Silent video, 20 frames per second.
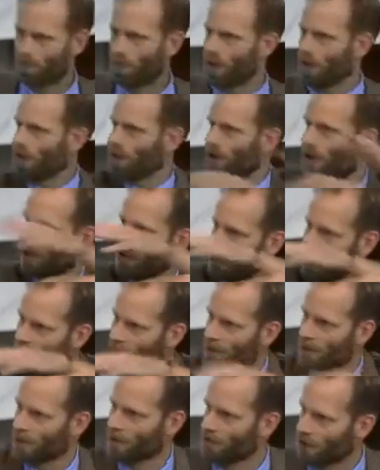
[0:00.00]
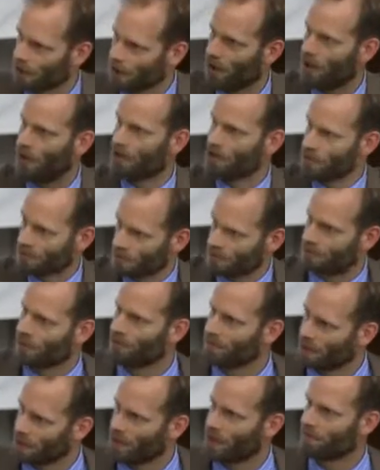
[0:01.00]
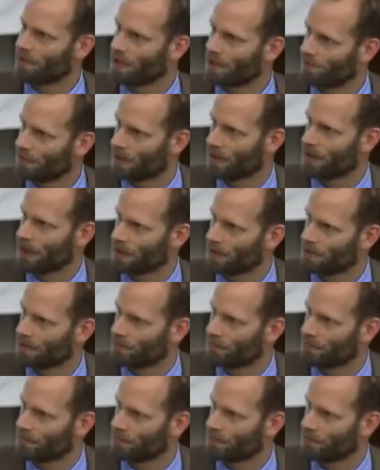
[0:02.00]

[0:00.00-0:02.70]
put it all together and we all sort of divvy it up evenly.